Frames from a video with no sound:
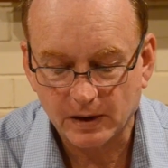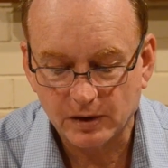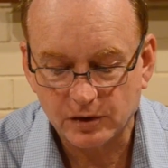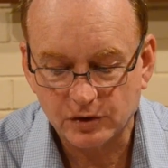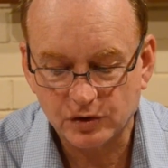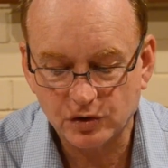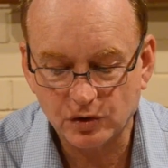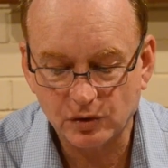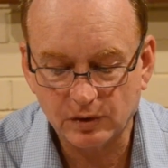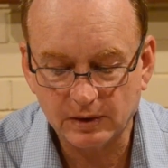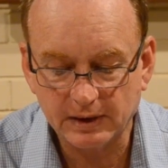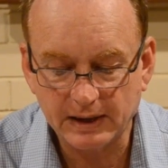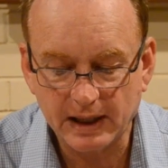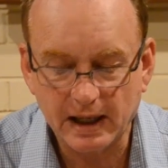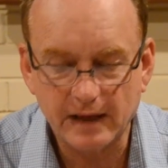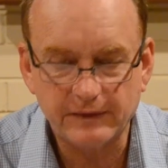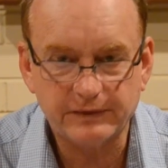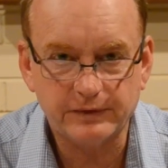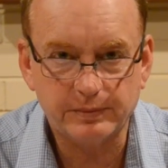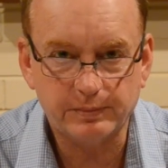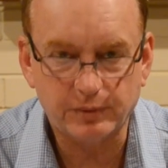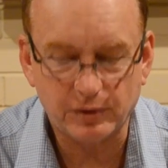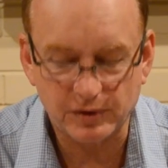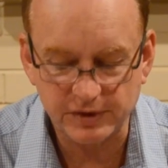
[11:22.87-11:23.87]
Shortly
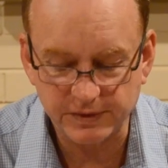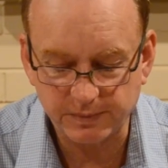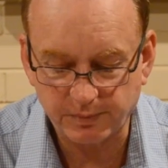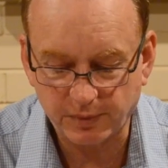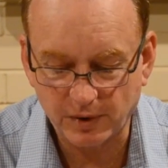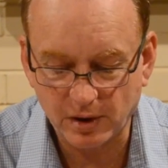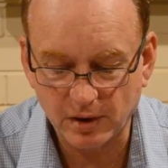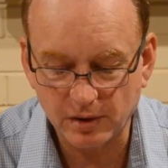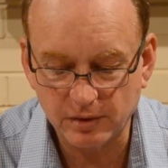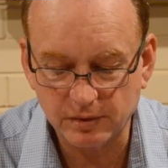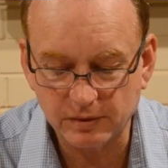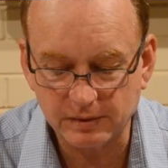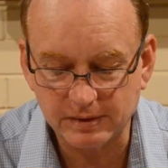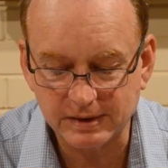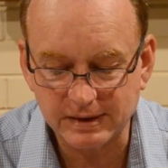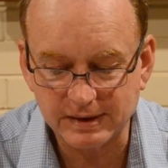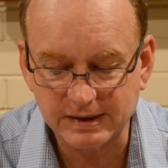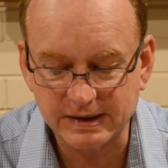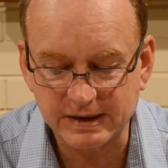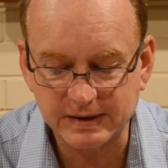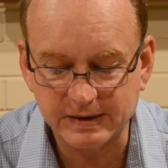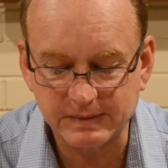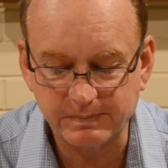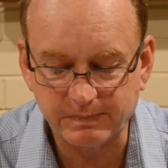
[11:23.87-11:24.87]
after Prospero
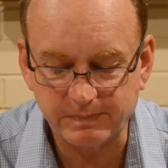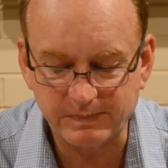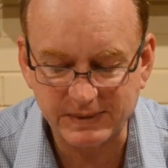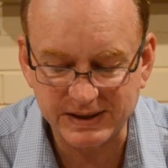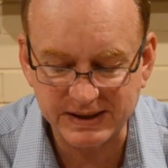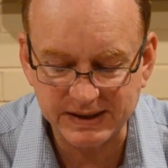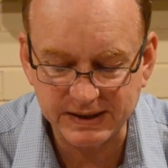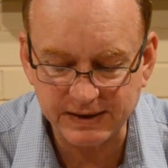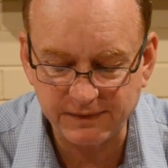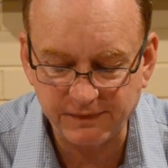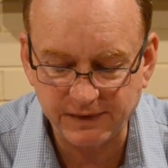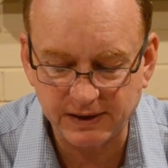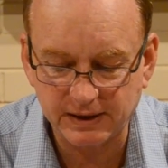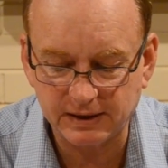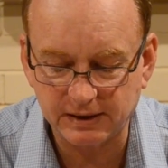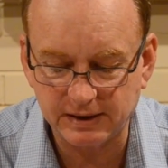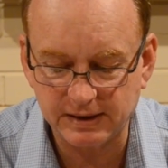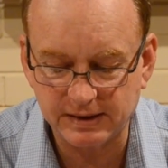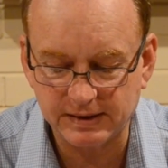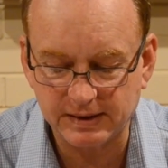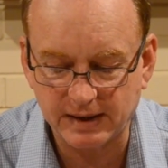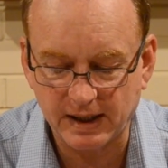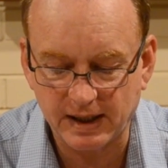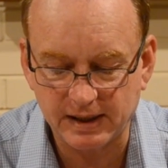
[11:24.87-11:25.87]

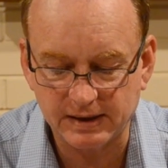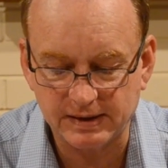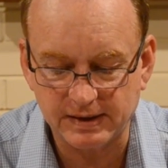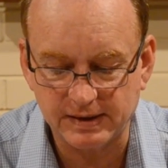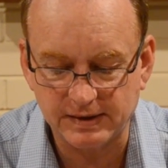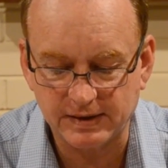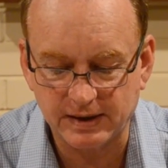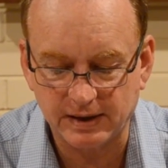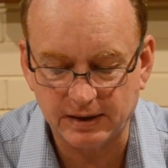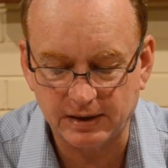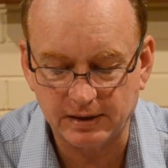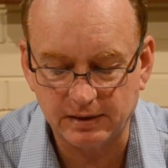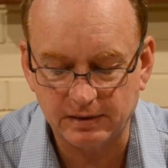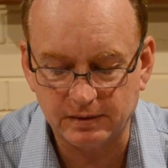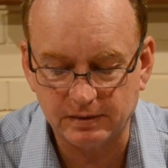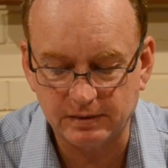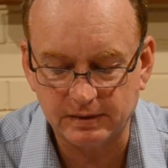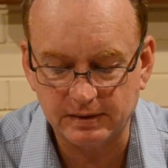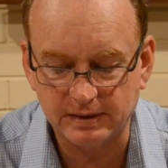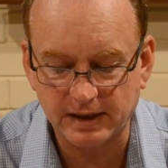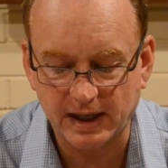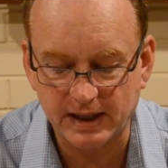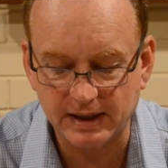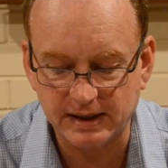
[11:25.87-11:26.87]
specifically states he's going to
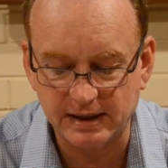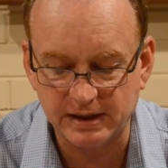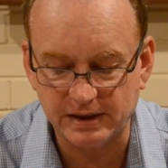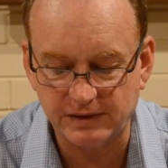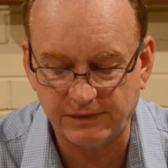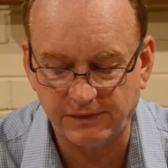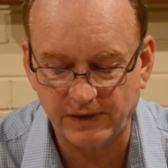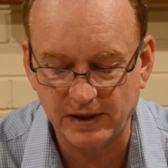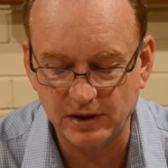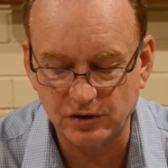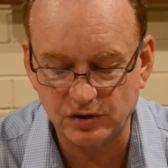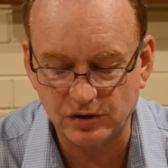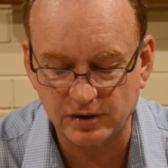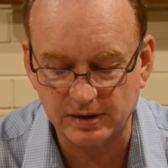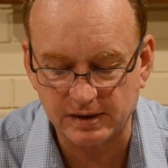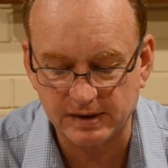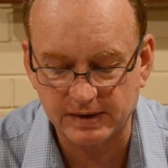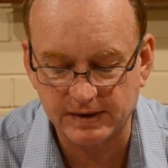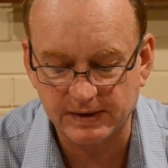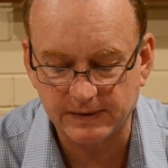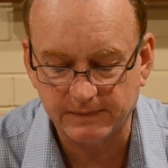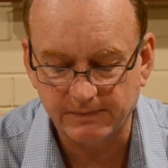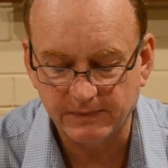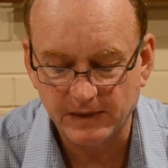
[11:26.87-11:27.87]
take his
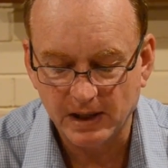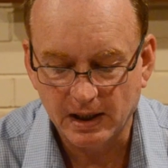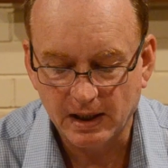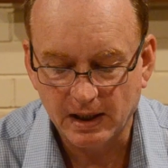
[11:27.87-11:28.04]
vengeance,